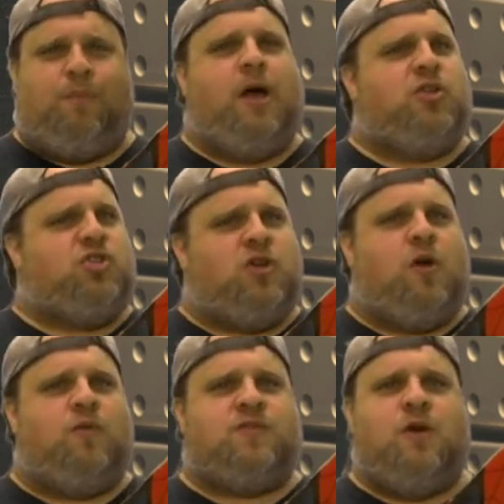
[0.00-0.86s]
but
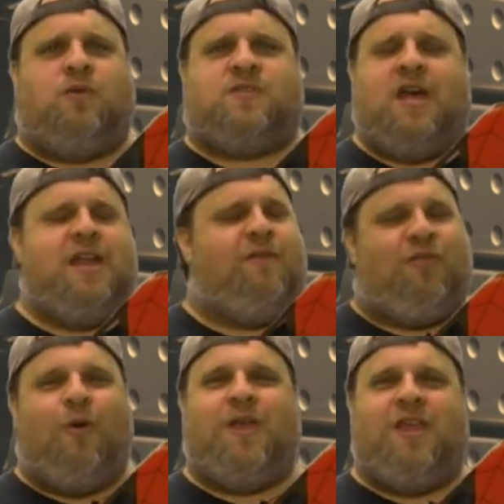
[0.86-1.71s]
shows no sign of
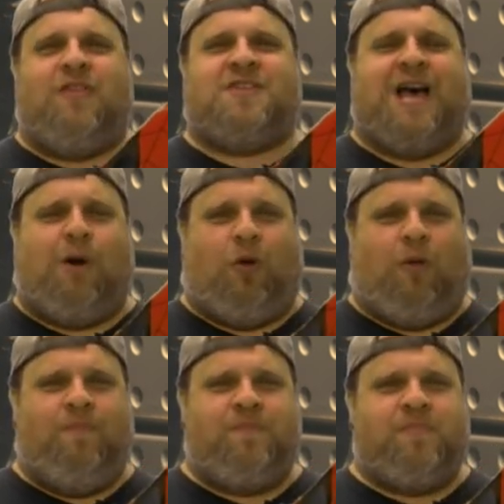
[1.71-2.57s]
throwing in the towel.